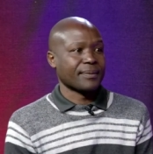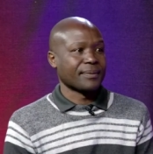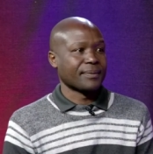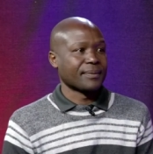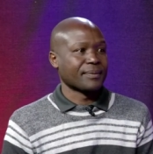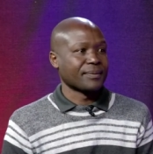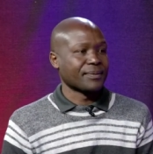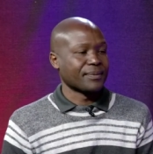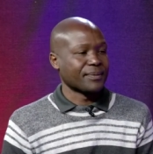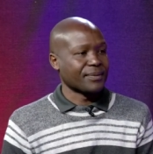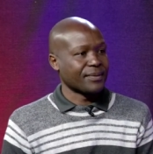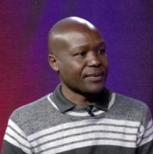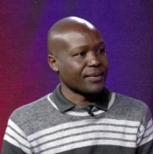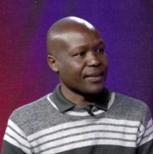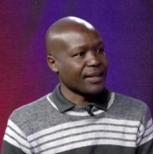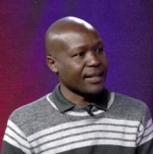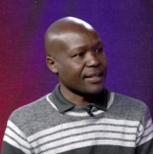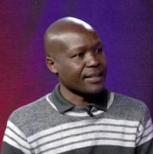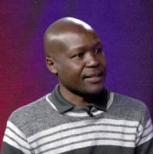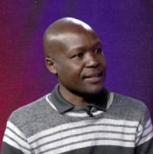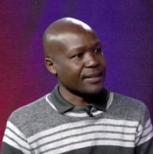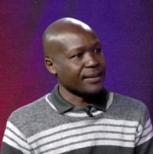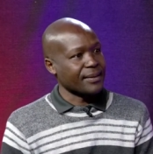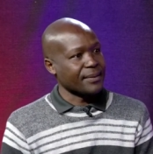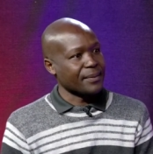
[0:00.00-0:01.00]
All right. Yes.
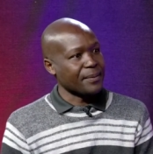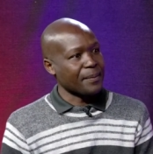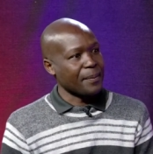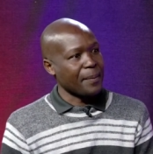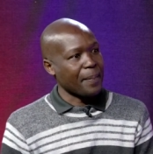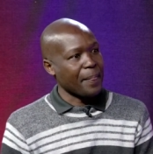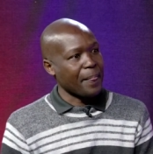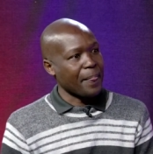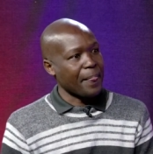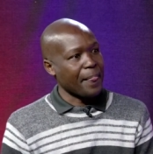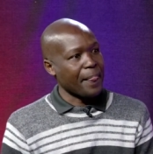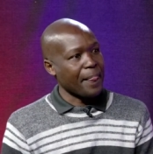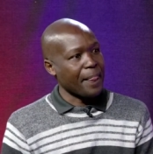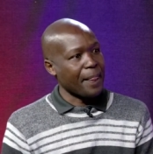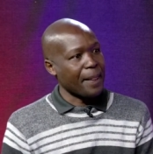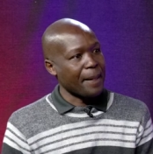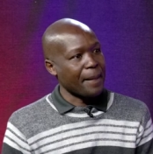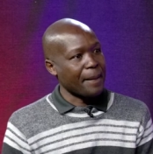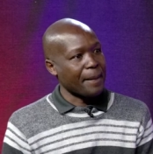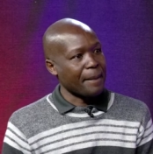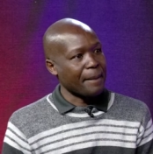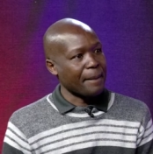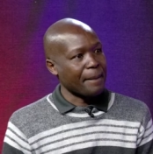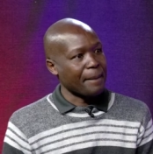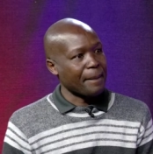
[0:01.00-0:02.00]
So twenty twenty has been a
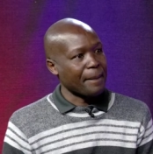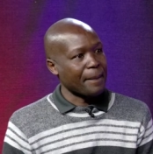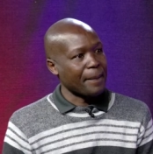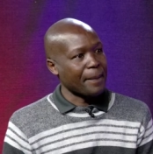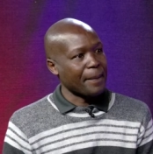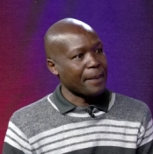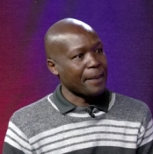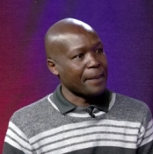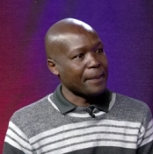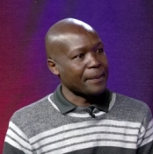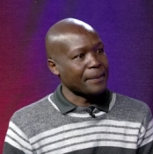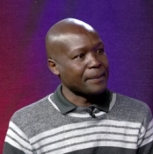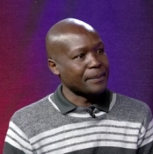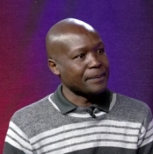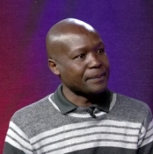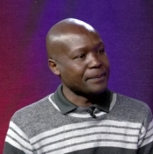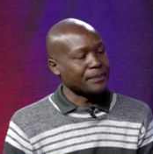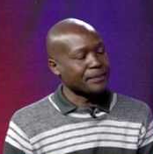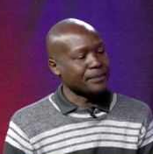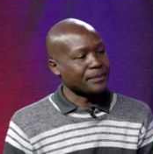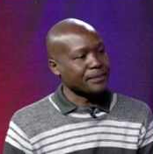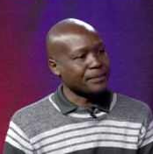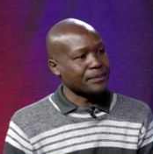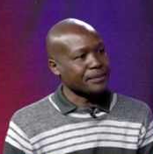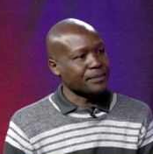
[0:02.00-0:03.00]
year of
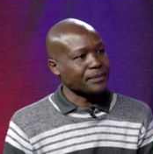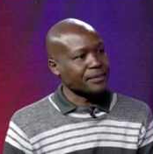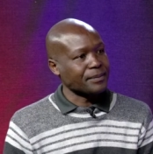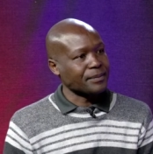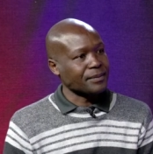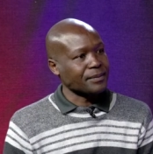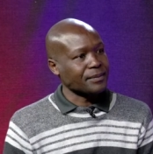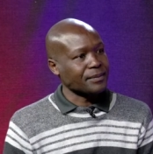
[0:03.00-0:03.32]
uh,